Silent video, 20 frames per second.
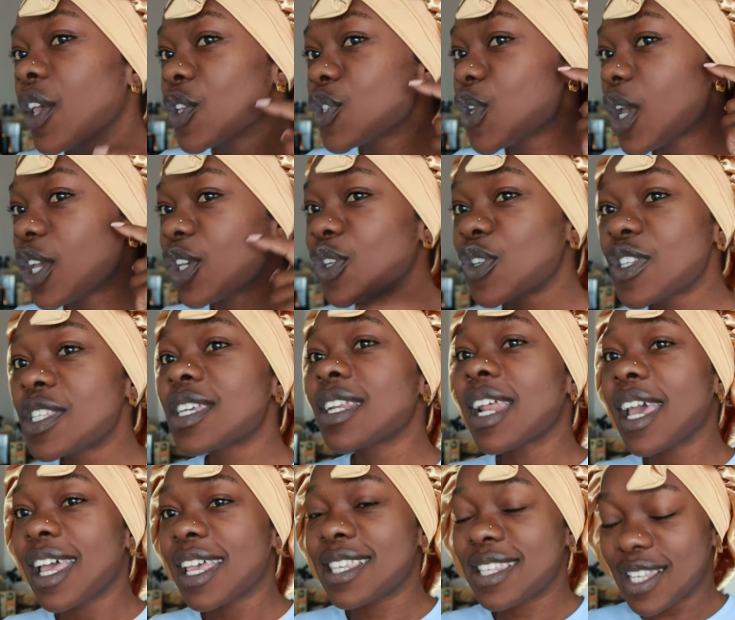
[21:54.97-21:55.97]
so I use
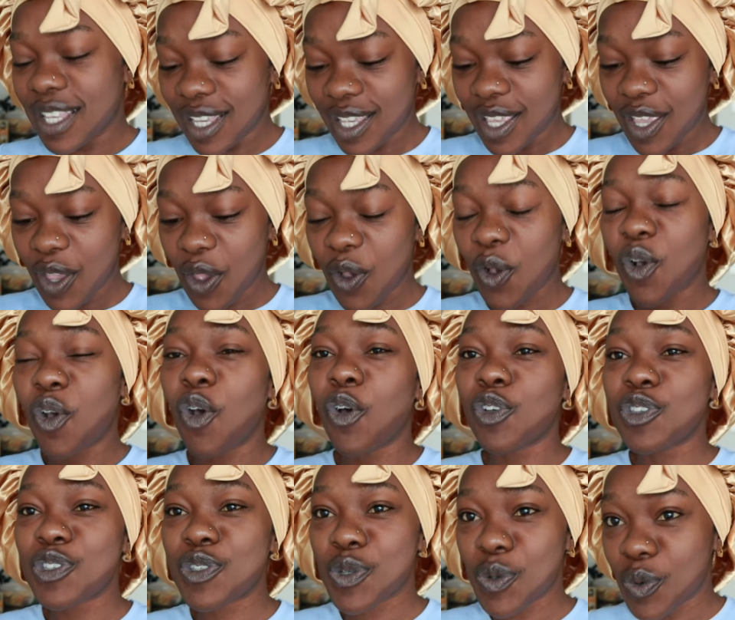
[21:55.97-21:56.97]
it as
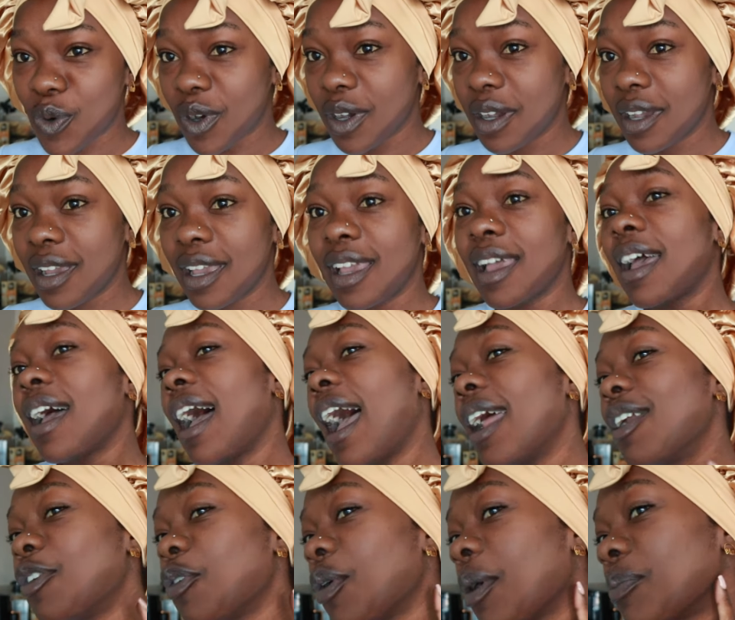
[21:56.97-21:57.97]
contour.
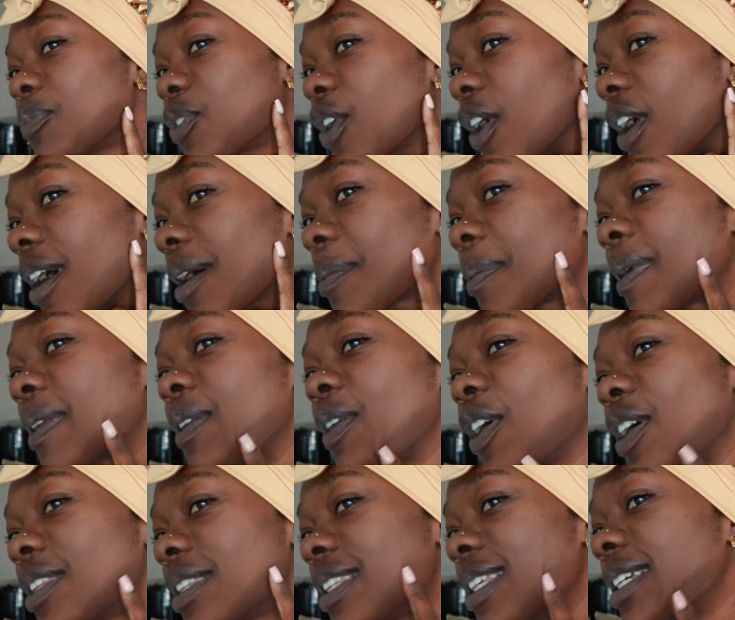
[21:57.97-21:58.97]
I know I'm dark, but
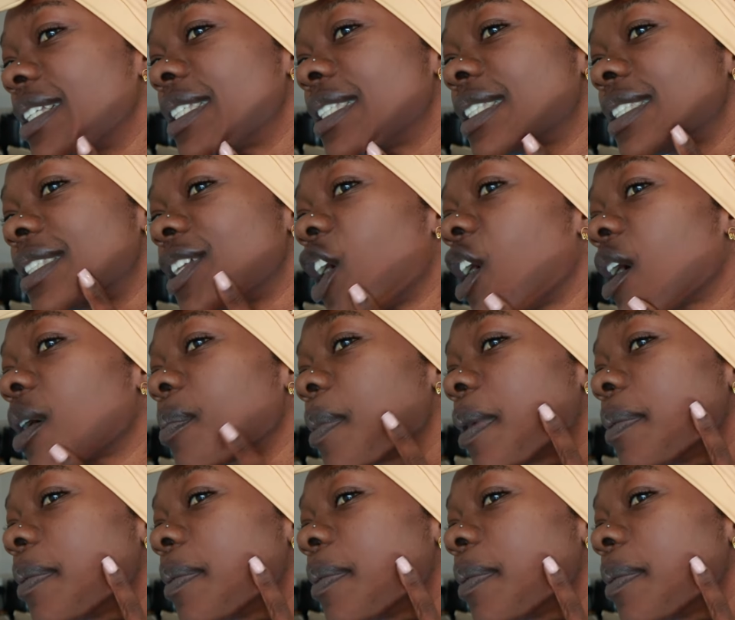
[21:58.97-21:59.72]
not this dark,